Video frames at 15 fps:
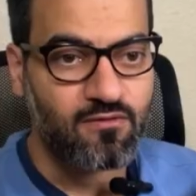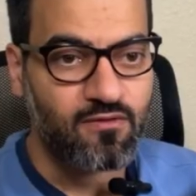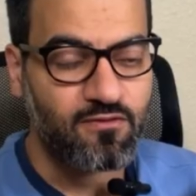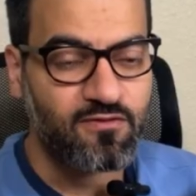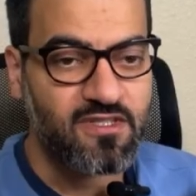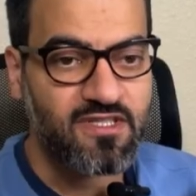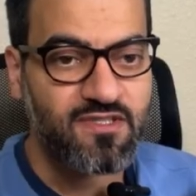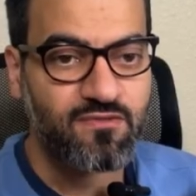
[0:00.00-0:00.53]

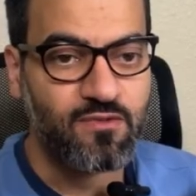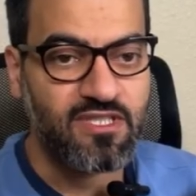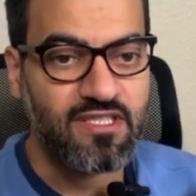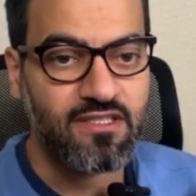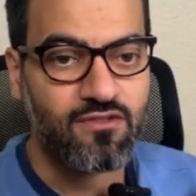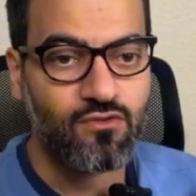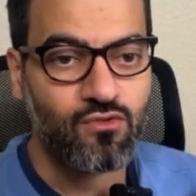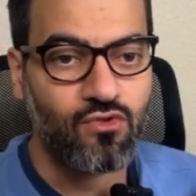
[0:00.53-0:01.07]
First, we
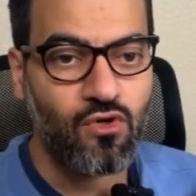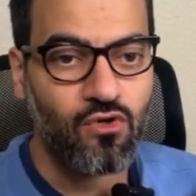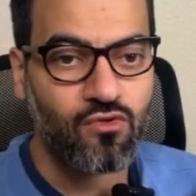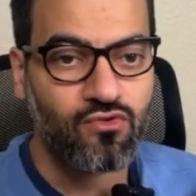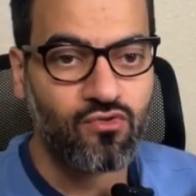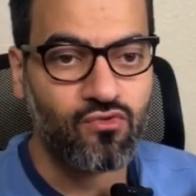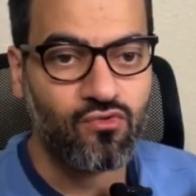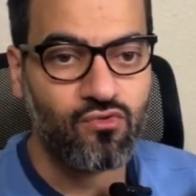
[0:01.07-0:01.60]
need to go
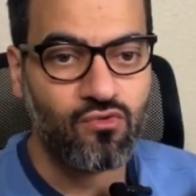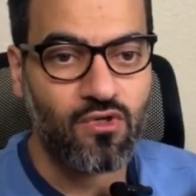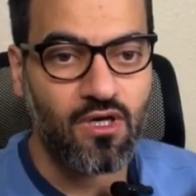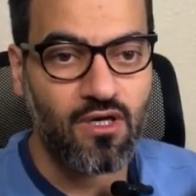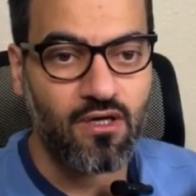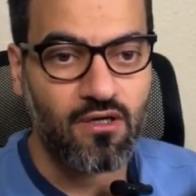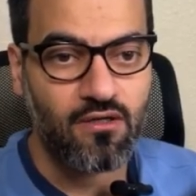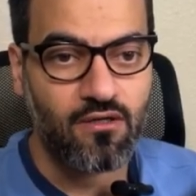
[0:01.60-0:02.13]

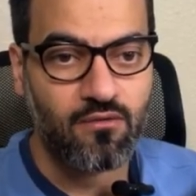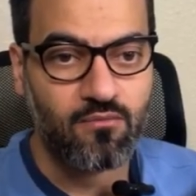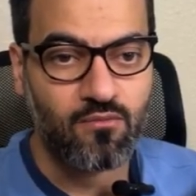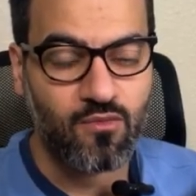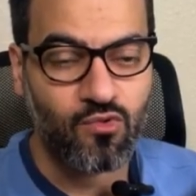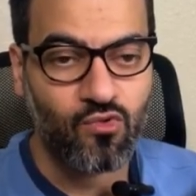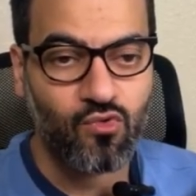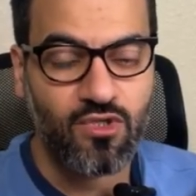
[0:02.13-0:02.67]
to
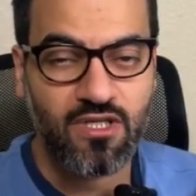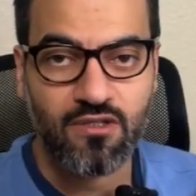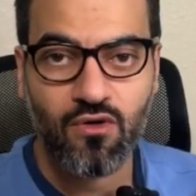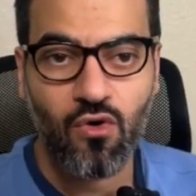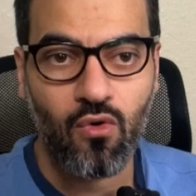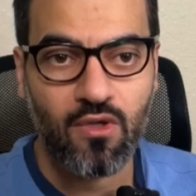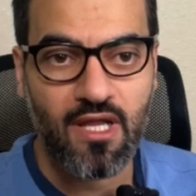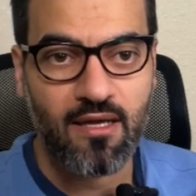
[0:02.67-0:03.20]
Google
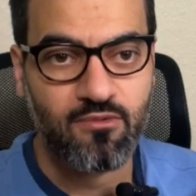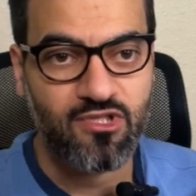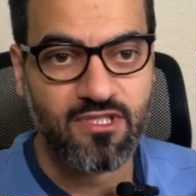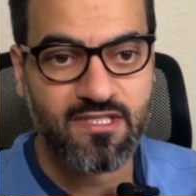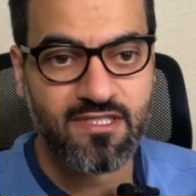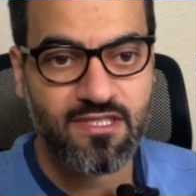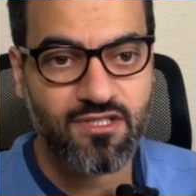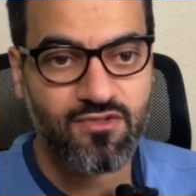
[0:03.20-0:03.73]
Colab.
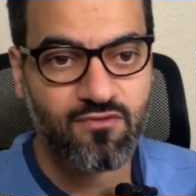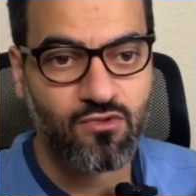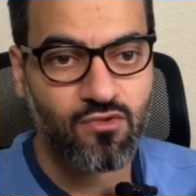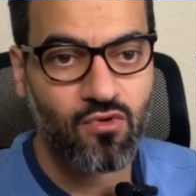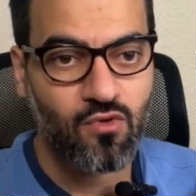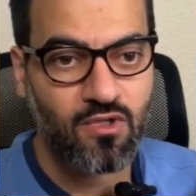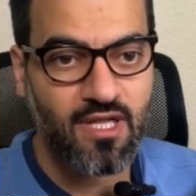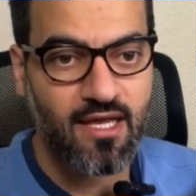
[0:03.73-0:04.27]
Just search for
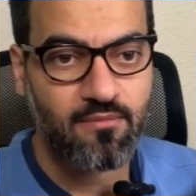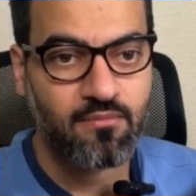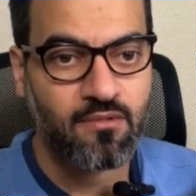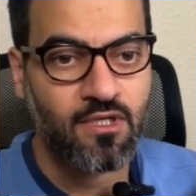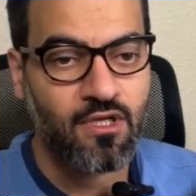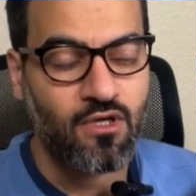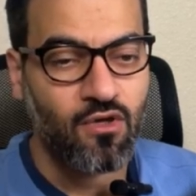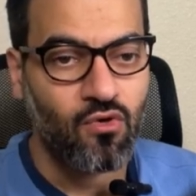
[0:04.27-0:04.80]
Colab,
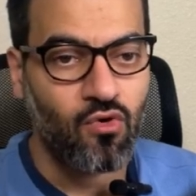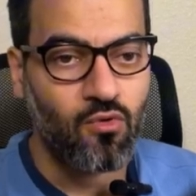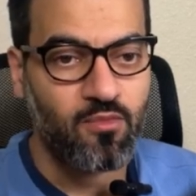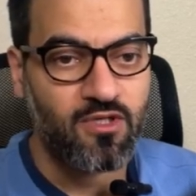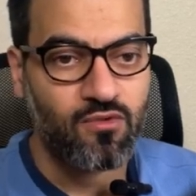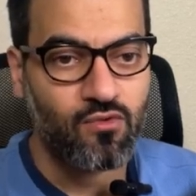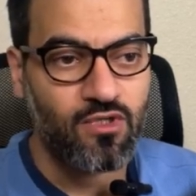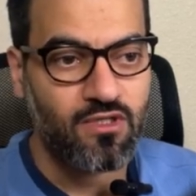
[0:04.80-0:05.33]

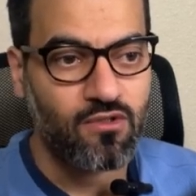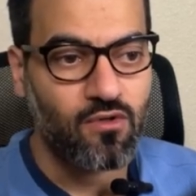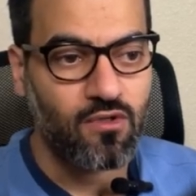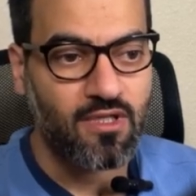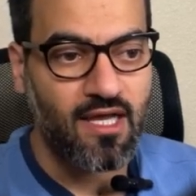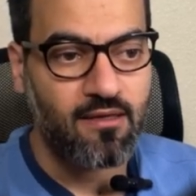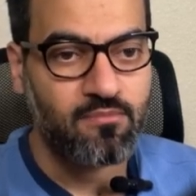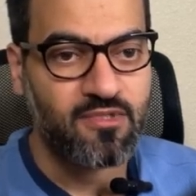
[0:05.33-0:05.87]
open Google
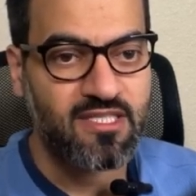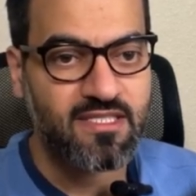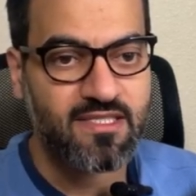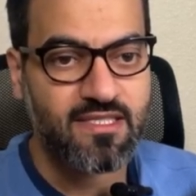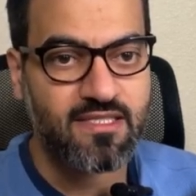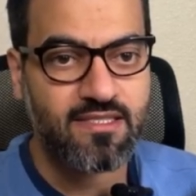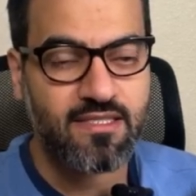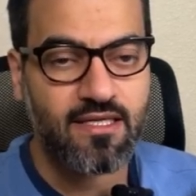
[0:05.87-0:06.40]
Colab. This
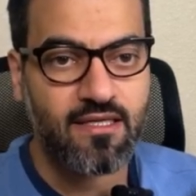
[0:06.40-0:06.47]
is